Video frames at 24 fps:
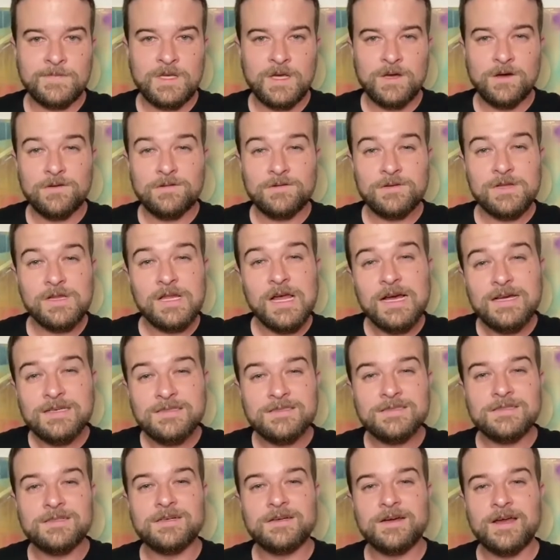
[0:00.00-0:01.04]
Over the
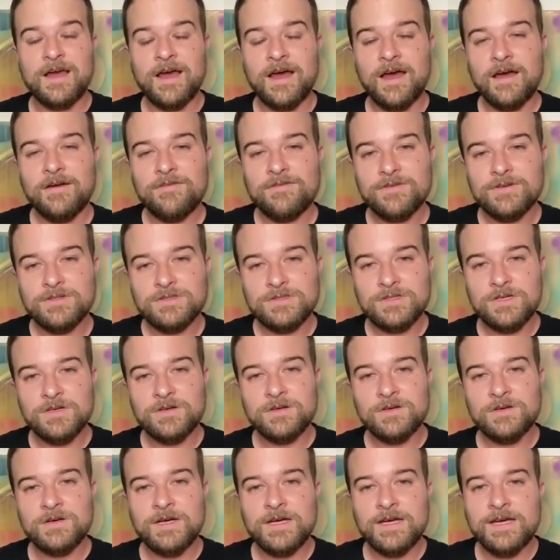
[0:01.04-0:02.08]
last year and a half or
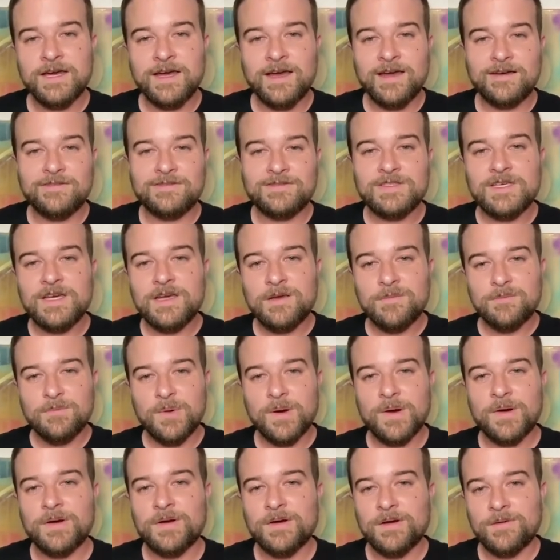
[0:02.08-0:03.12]
so, I've taken
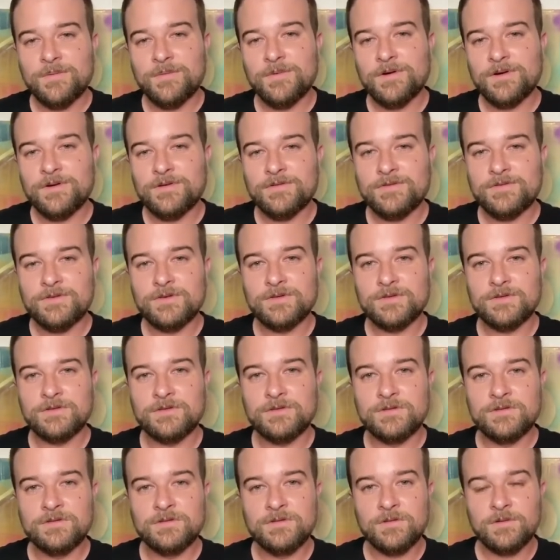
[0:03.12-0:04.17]
part in a wonderful
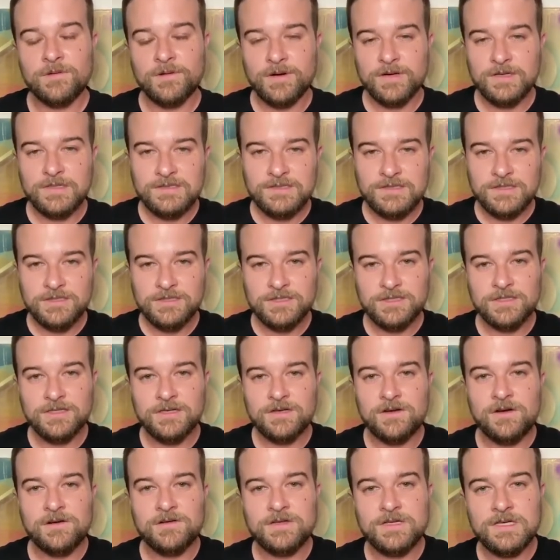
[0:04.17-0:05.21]
organization
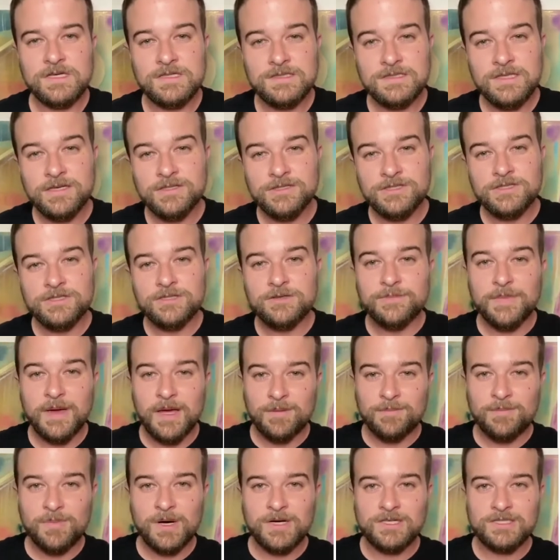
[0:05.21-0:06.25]
called the Intentional
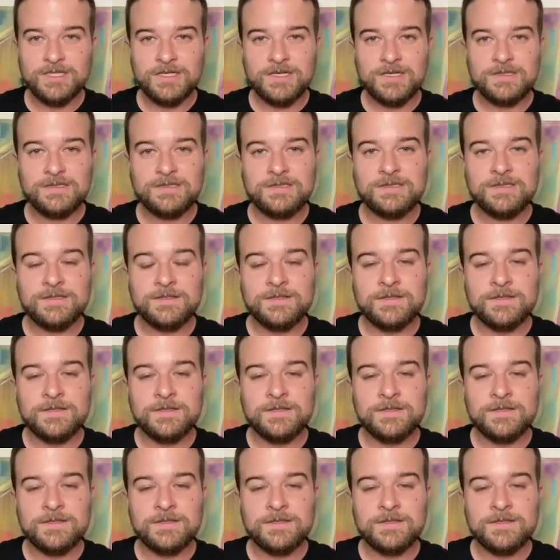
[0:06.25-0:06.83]
Man Project.